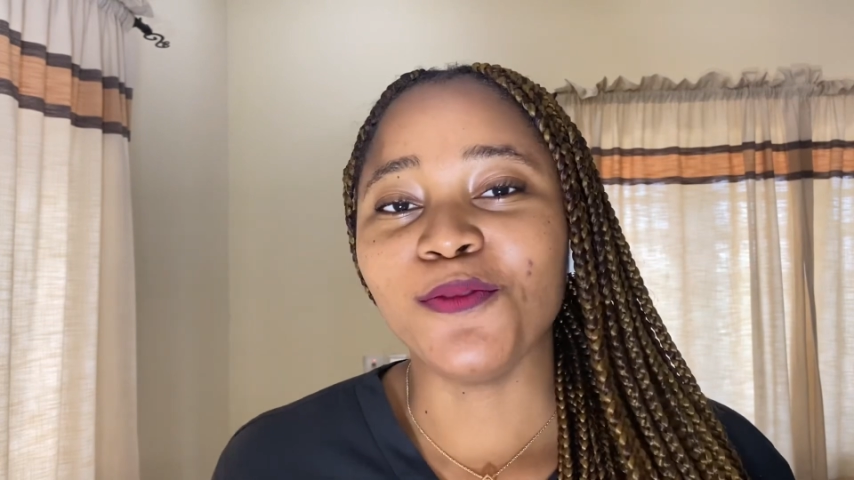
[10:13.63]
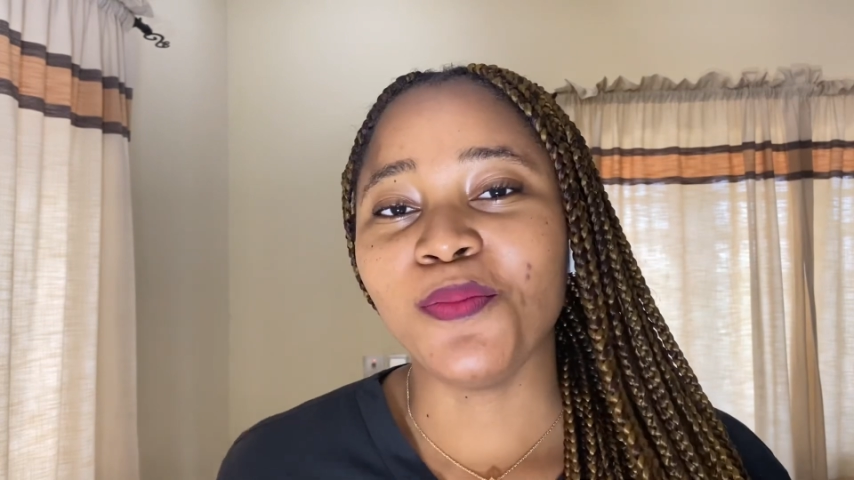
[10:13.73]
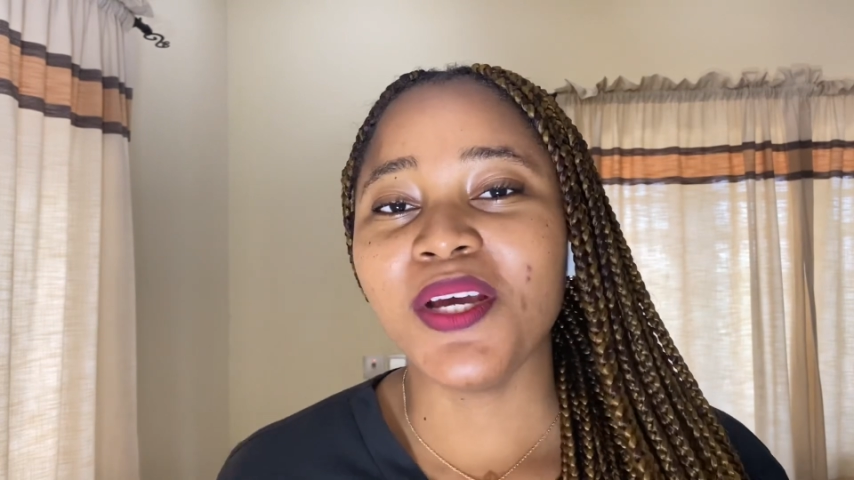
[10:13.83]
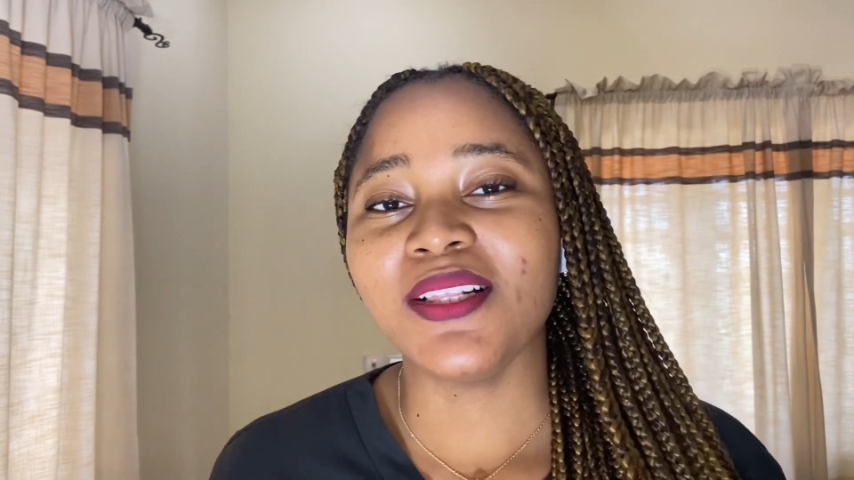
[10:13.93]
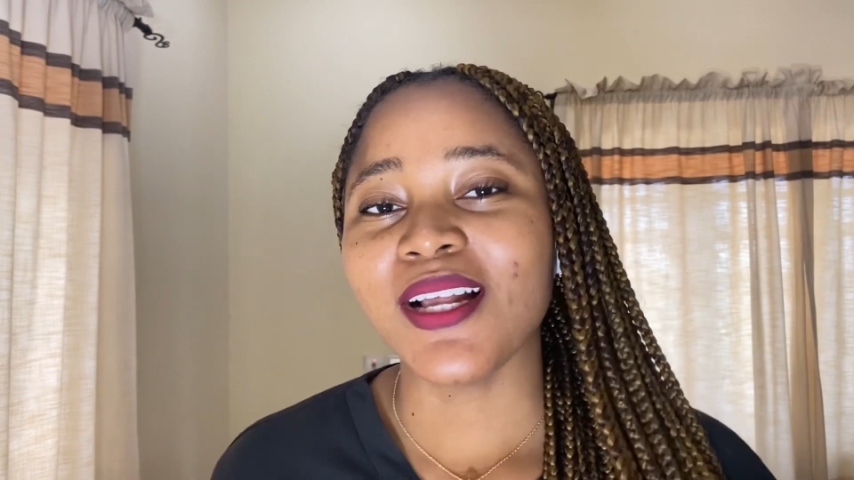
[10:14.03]

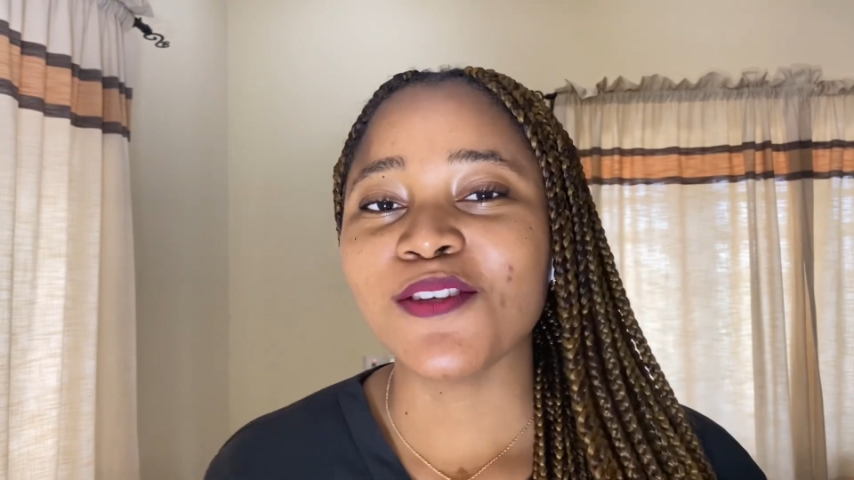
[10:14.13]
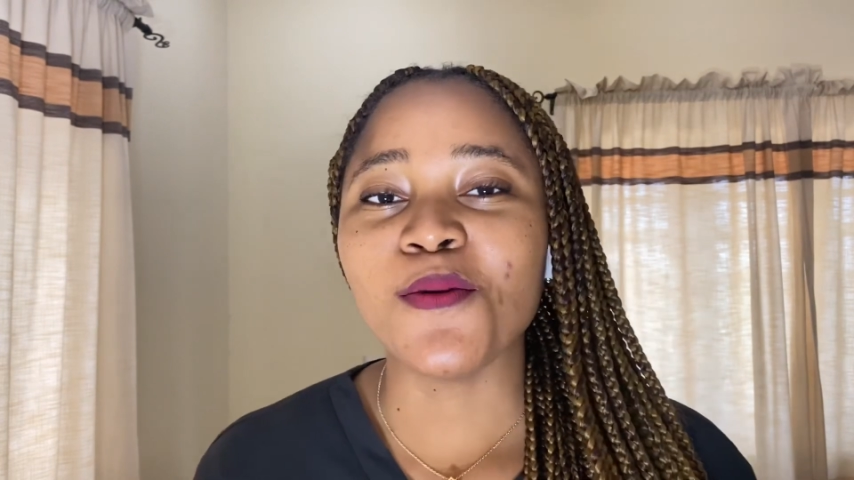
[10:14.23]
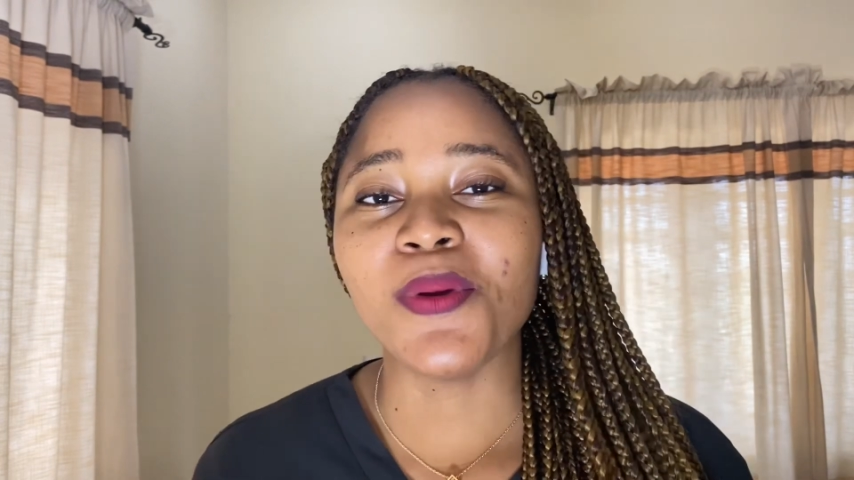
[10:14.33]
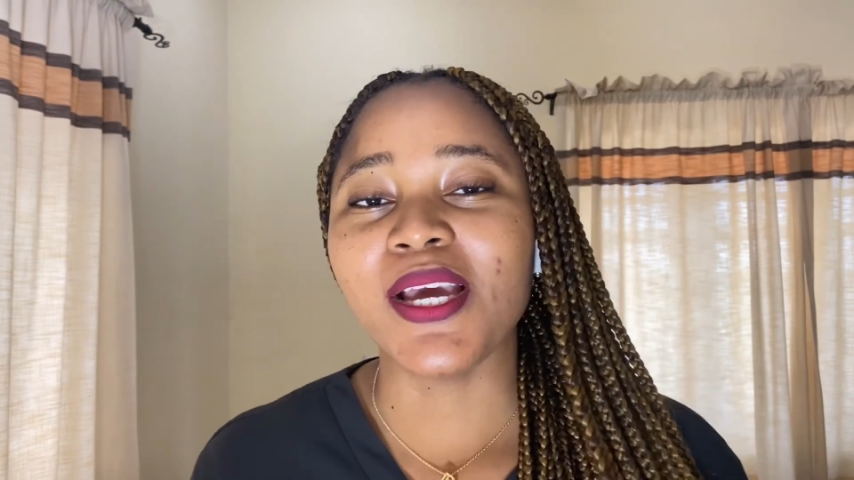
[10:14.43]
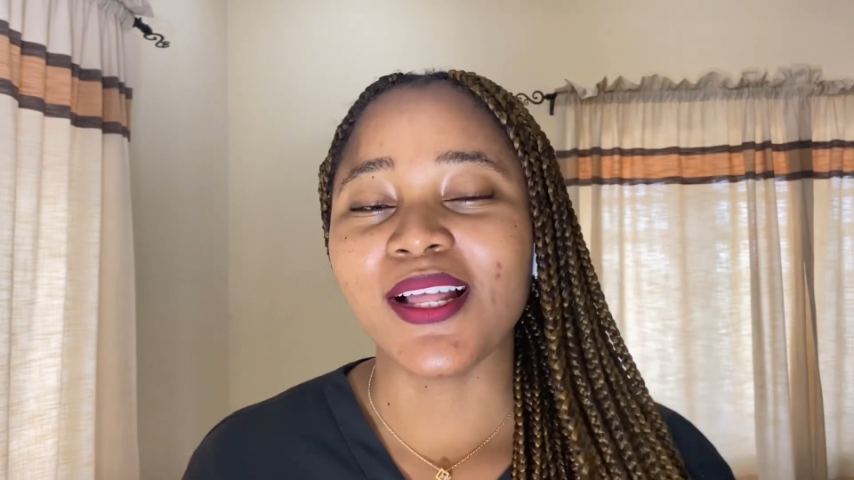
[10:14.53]
pick that
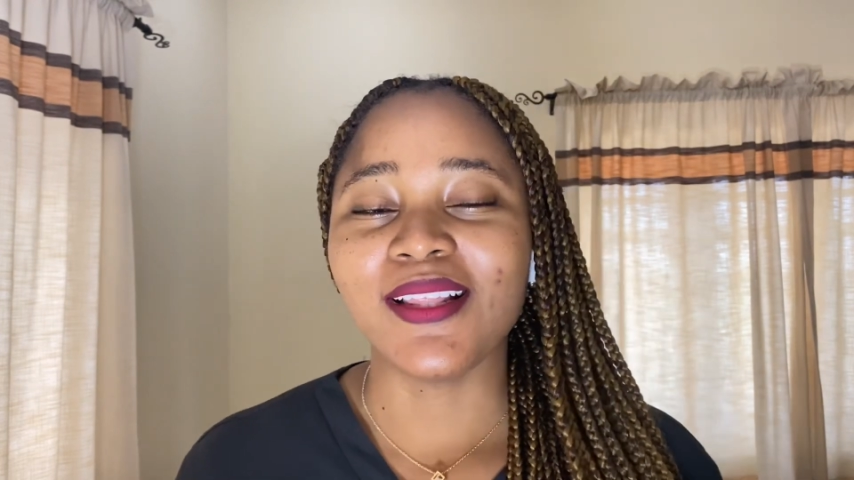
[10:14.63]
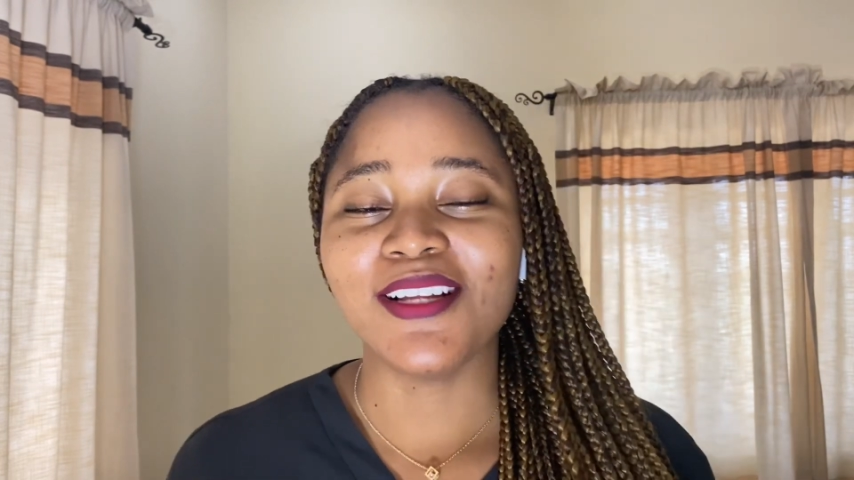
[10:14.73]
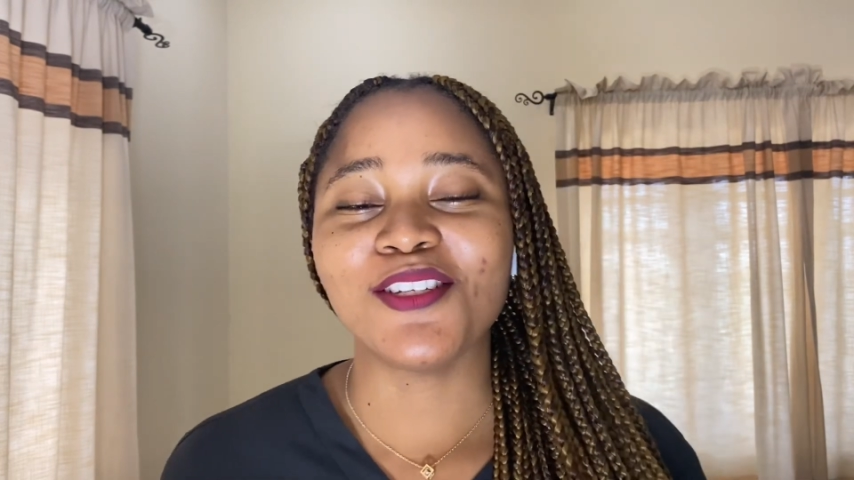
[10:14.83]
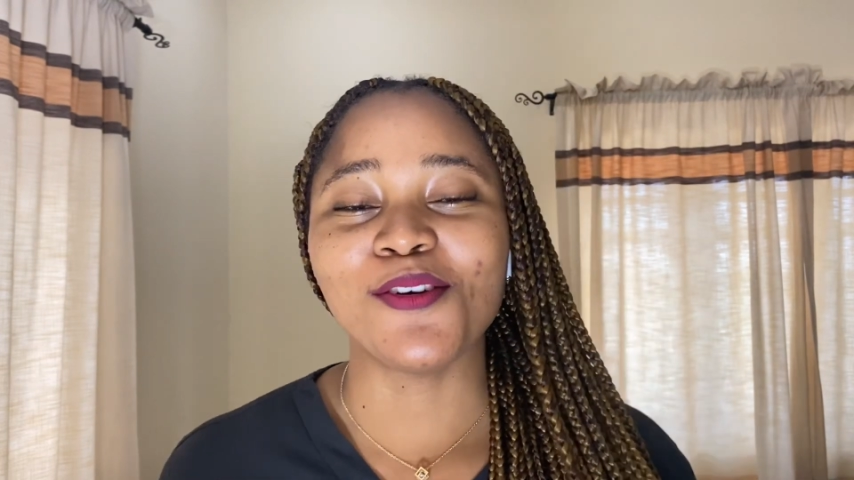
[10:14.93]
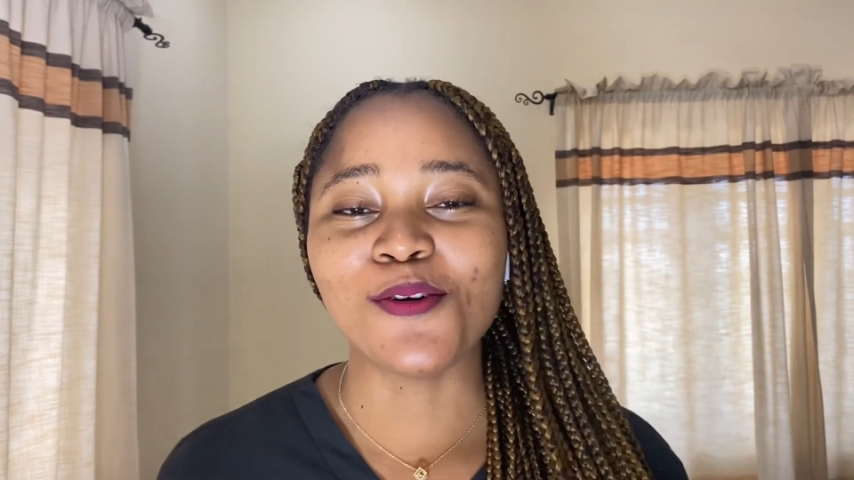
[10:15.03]
topic and then
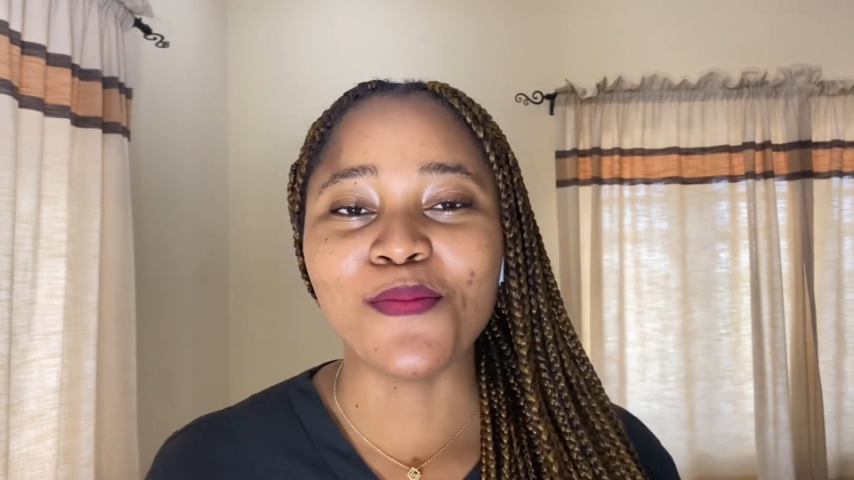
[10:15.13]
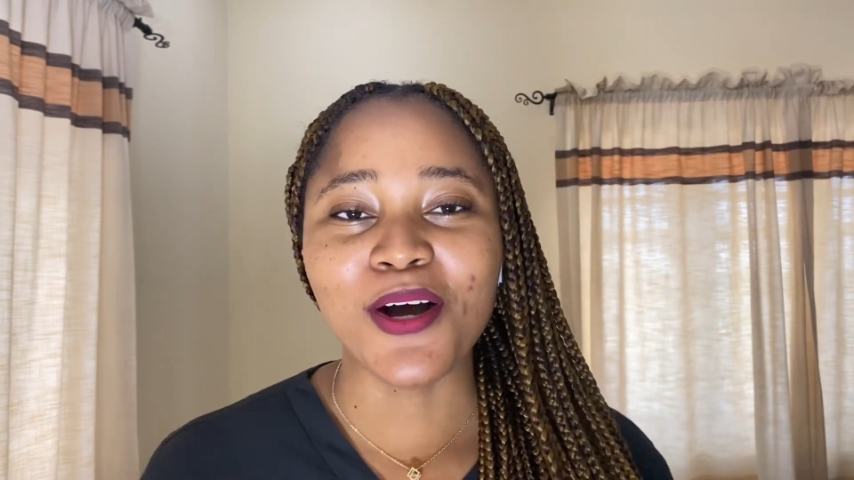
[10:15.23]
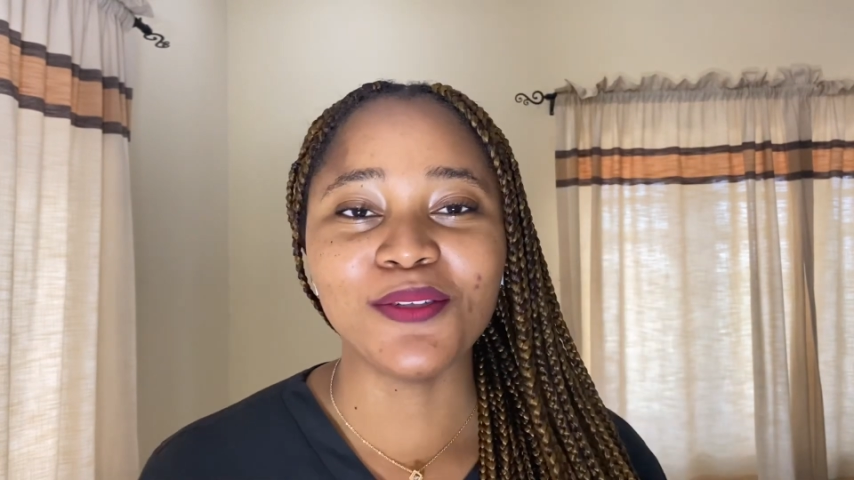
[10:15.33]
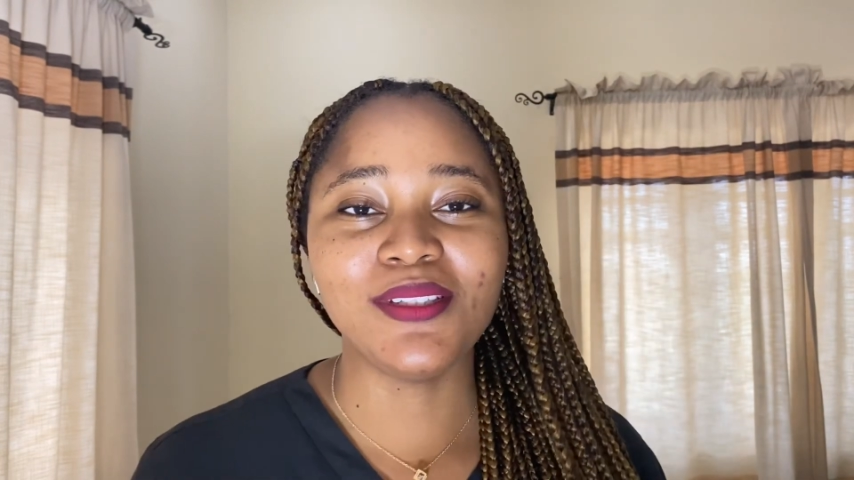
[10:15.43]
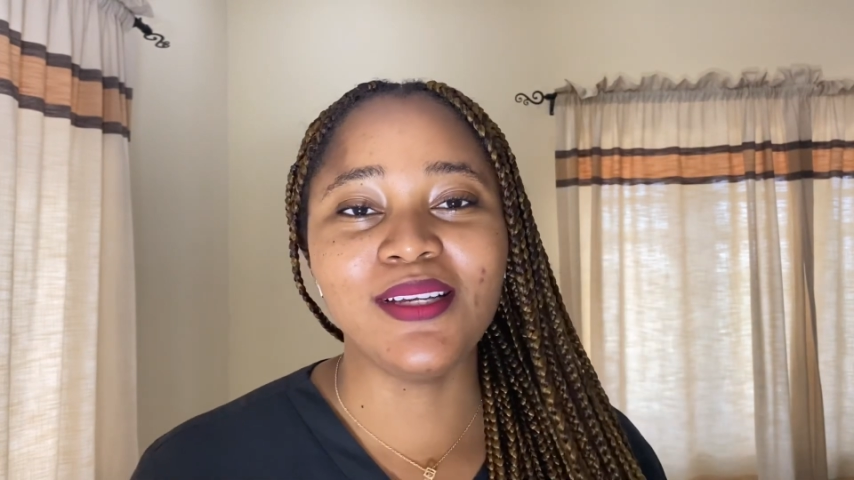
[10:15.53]
talk
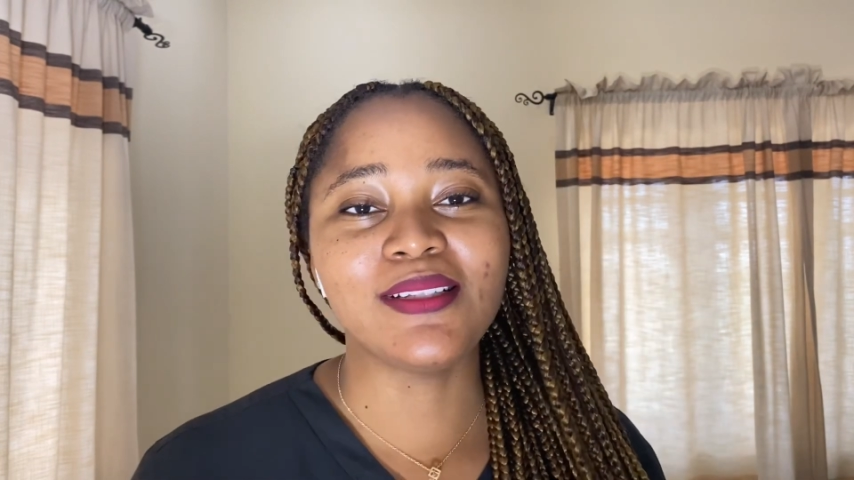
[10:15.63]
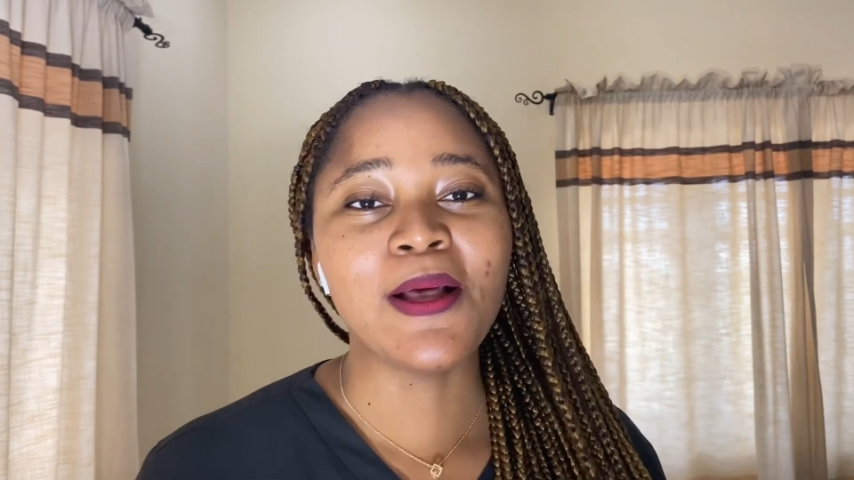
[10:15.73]
about it.